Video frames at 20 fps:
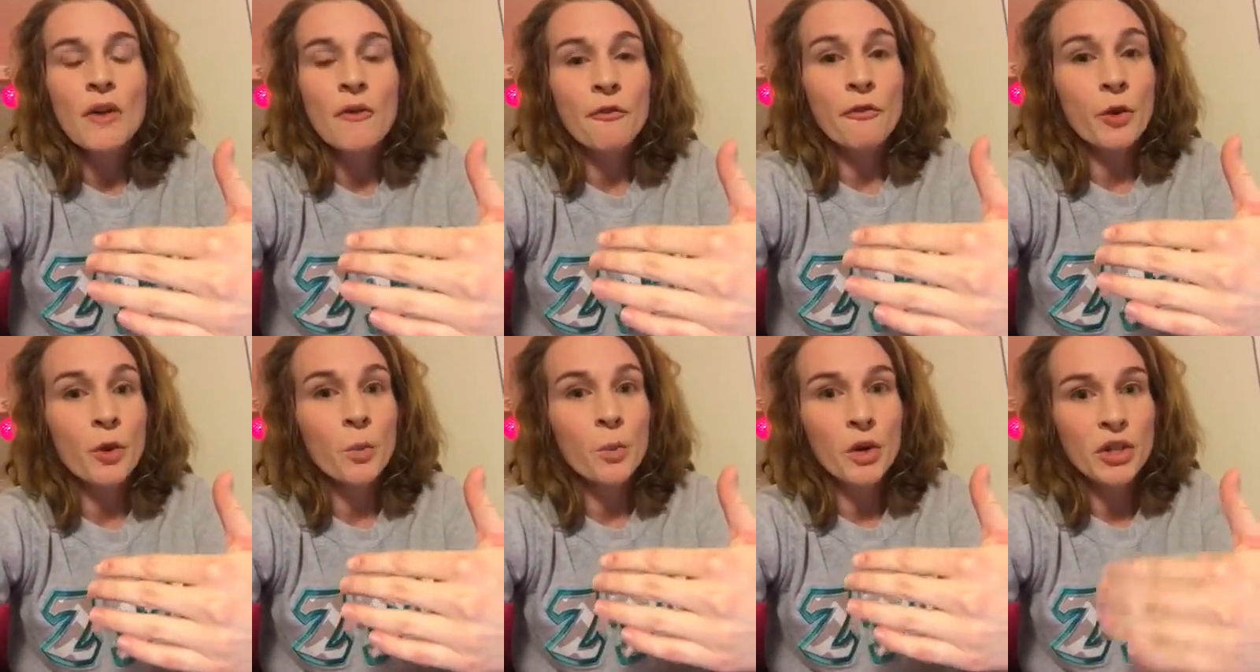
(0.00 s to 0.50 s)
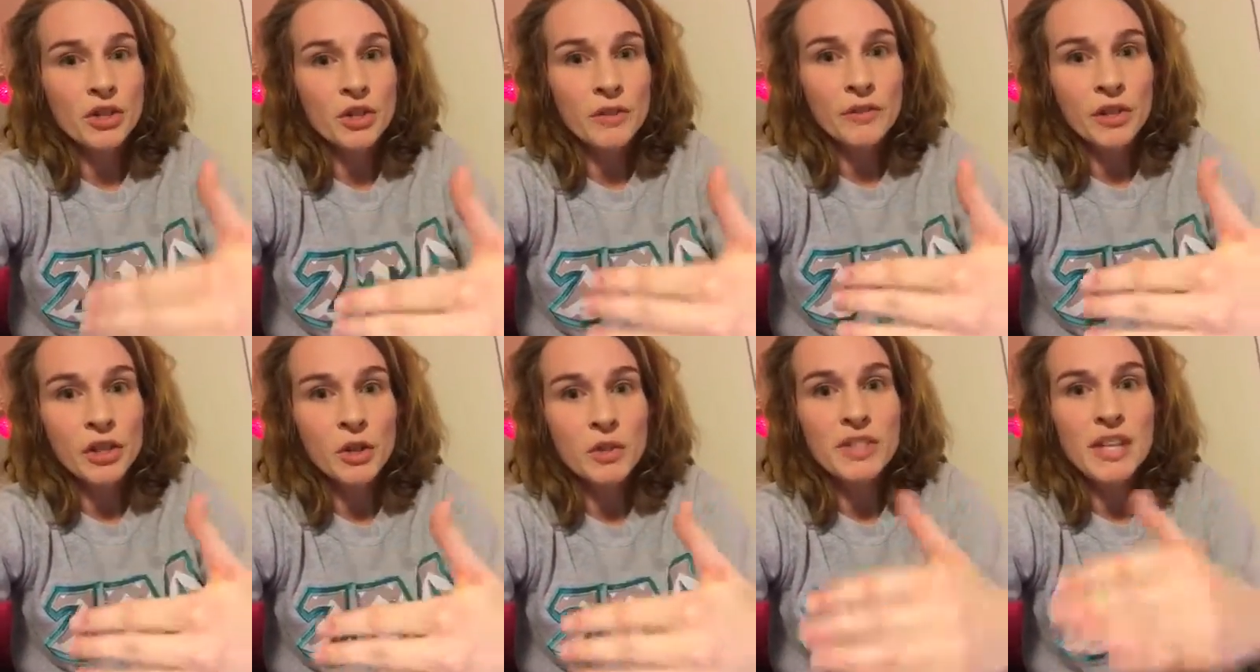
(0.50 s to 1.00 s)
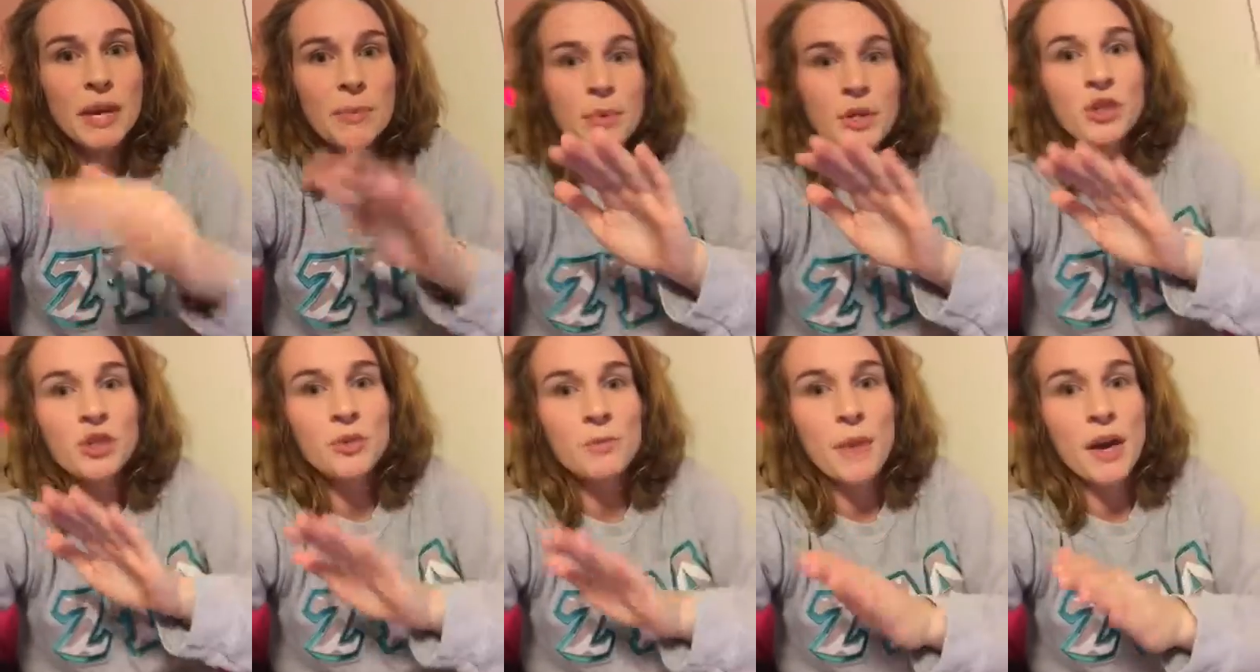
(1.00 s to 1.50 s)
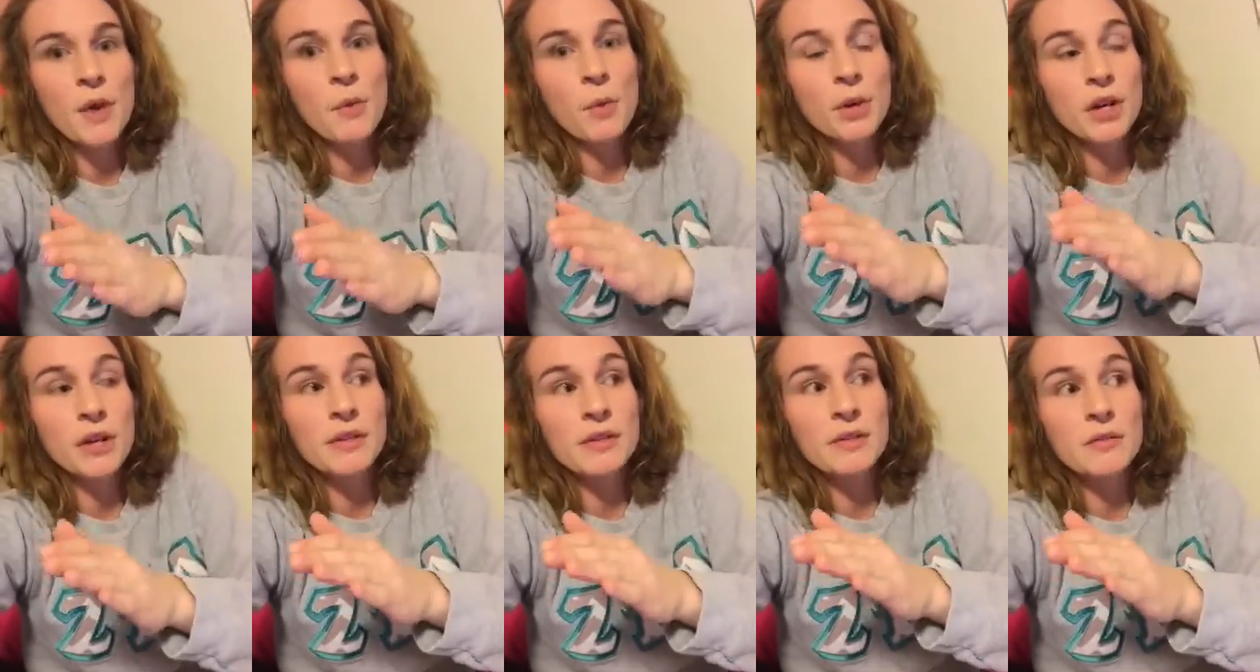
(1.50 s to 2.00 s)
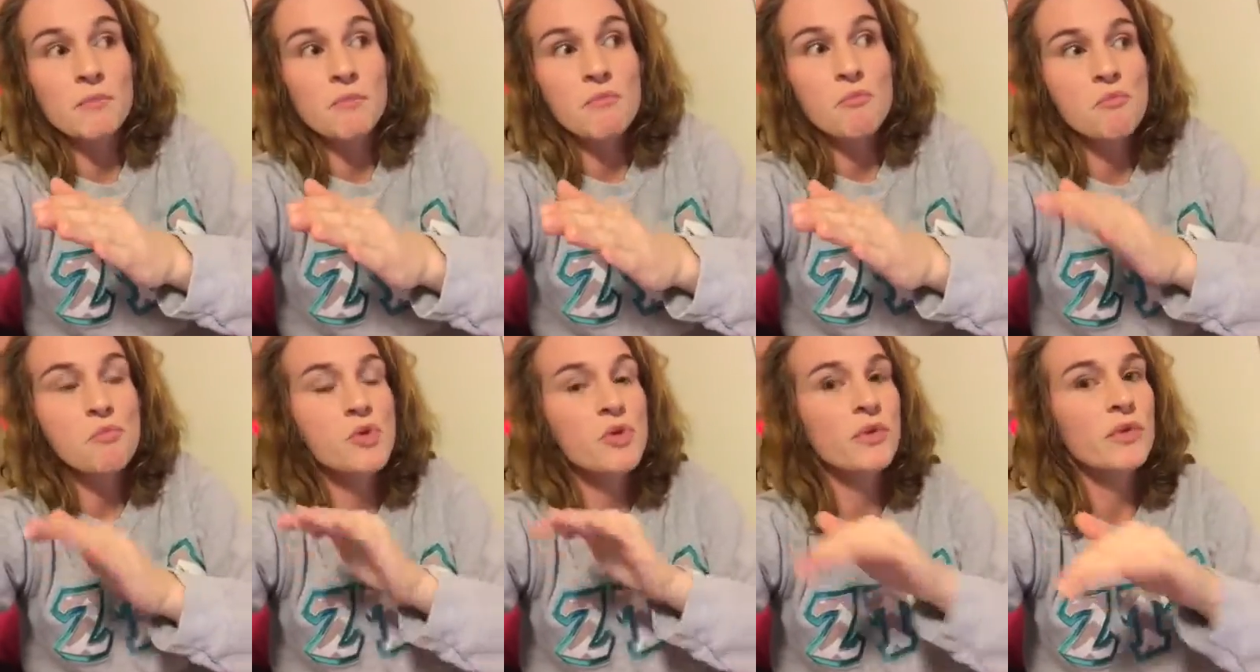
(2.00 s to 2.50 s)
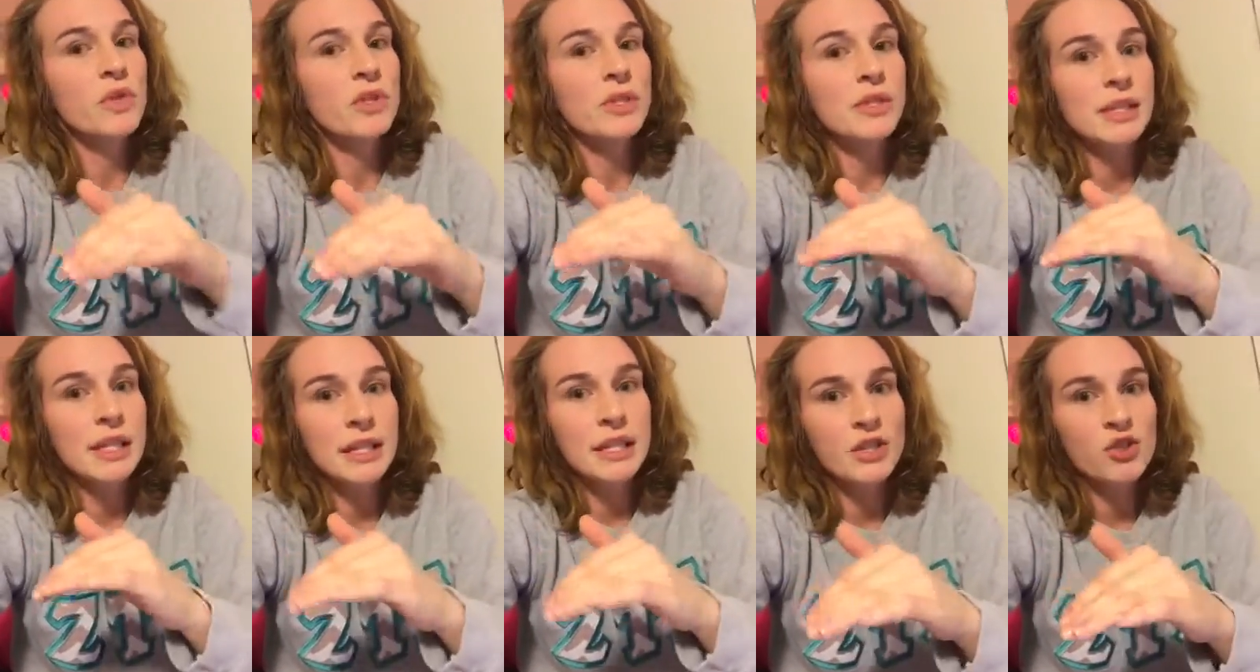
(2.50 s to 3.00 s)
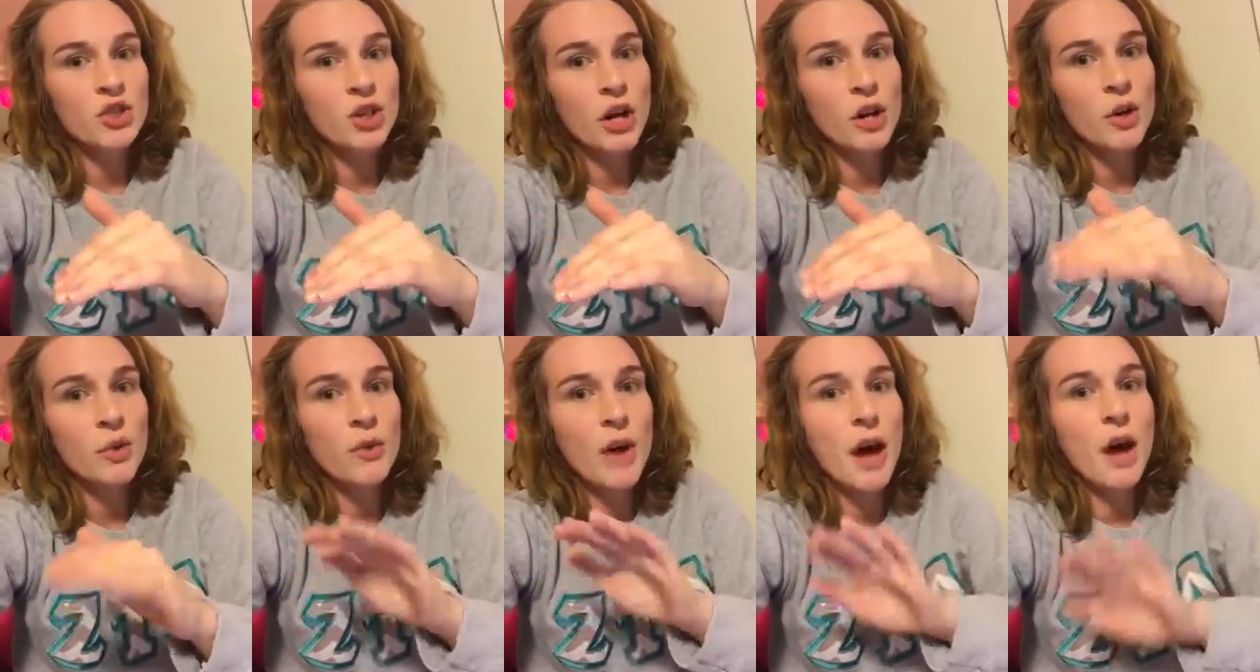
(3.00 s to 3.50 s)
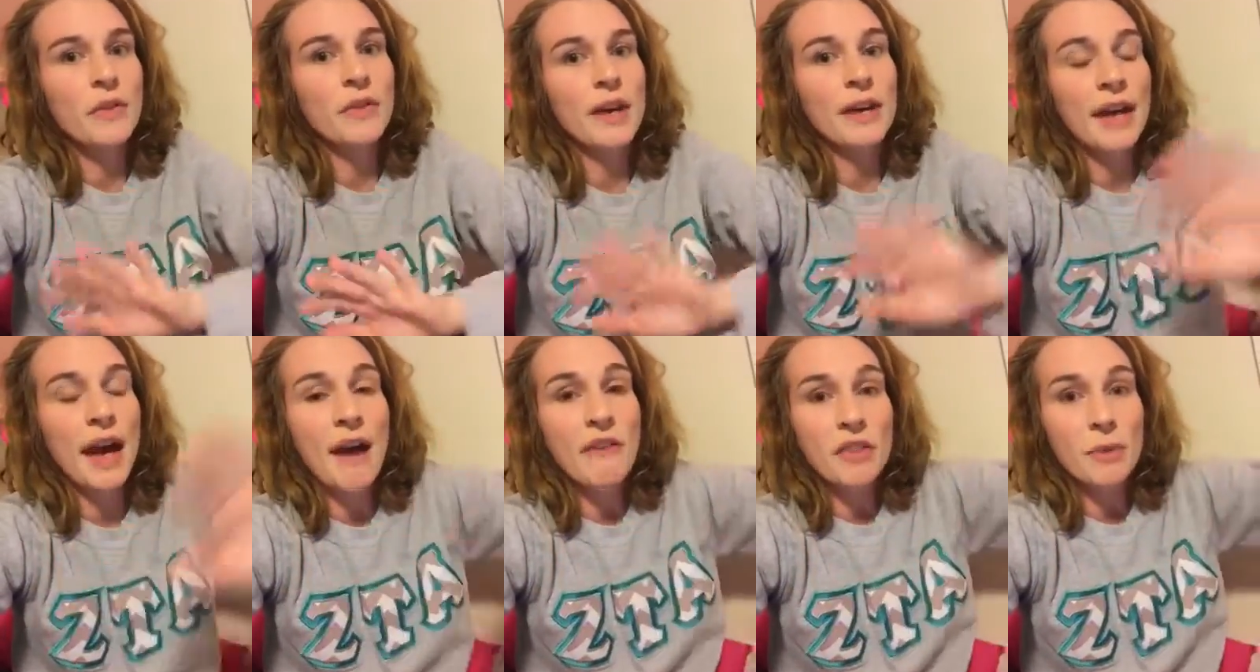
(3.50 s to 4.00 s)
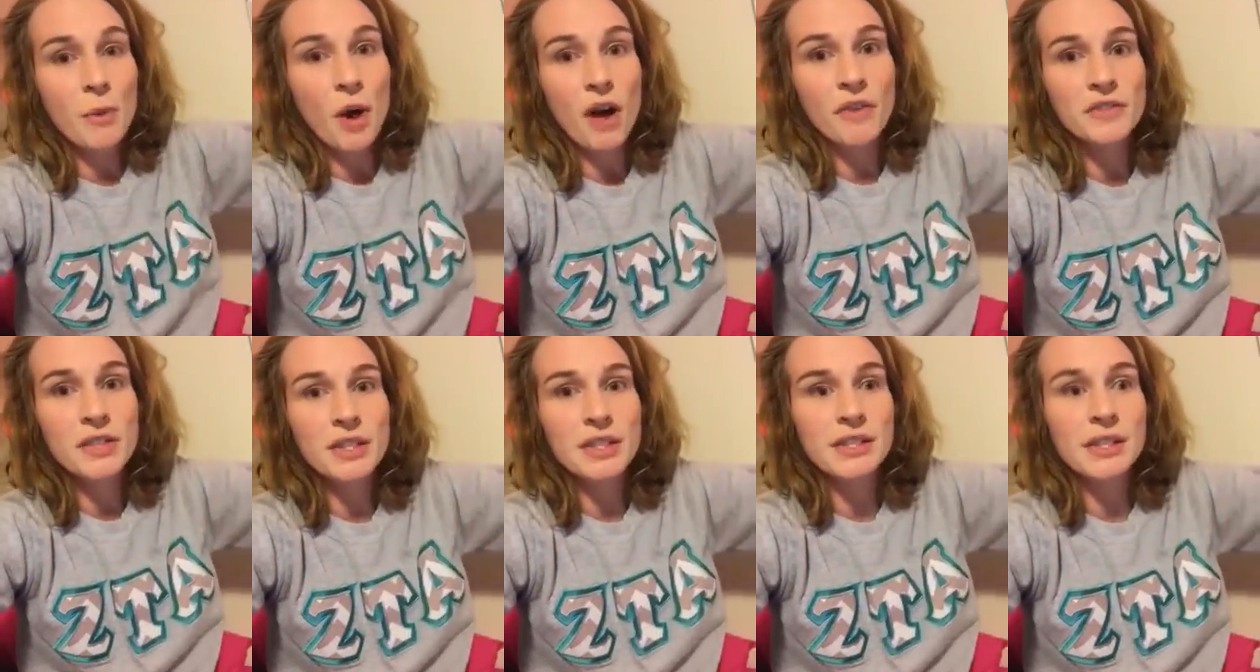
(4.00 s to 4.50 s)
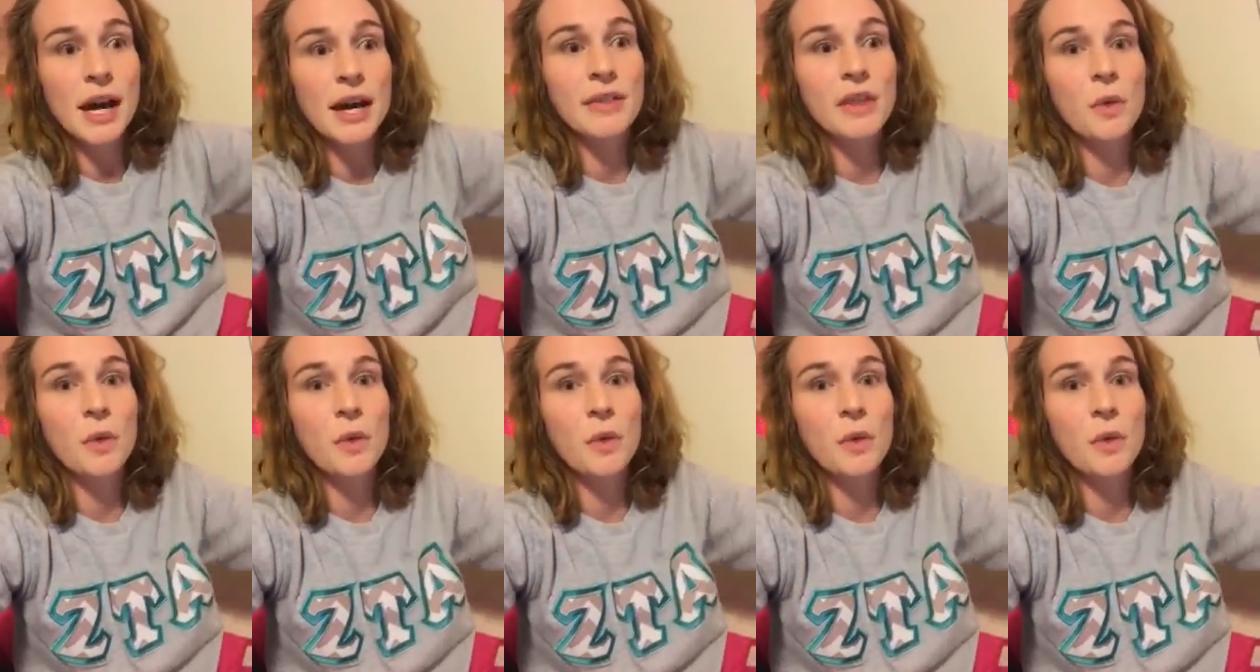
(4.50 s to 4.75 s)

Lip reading: For when you're videotaping, you may want to move the seating chart around, like have them off to the side.